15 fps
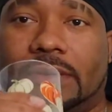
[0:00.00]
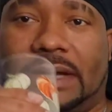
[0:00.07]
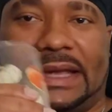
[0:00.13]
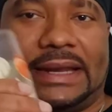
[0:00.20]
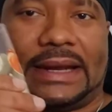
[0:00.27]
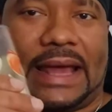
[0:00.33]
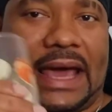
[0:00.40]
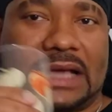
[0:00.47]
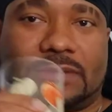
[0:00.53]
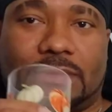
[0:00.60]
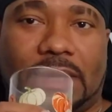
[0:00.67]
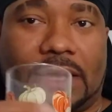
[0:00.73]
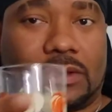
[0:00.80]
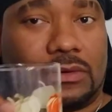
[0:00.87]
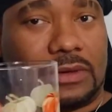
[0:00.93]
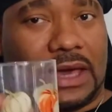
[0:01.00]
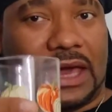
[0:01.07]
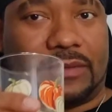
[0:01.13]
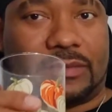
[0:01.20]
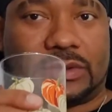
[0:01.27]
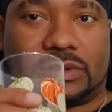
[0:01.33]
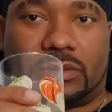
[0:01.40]
He didn't ask for that. You
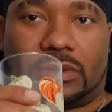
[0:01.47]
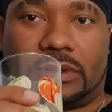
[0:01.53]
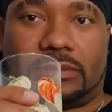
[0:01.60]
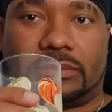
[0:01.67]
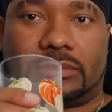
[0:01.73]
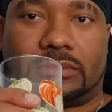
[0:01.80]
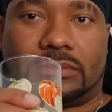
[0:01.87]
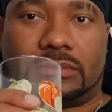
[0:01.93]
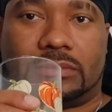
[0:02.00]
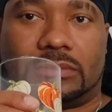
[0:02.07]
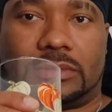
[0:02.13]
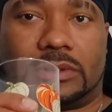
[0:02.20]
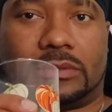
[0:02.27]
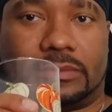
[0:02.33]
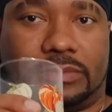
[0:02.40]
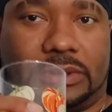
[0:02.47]
gave it to him.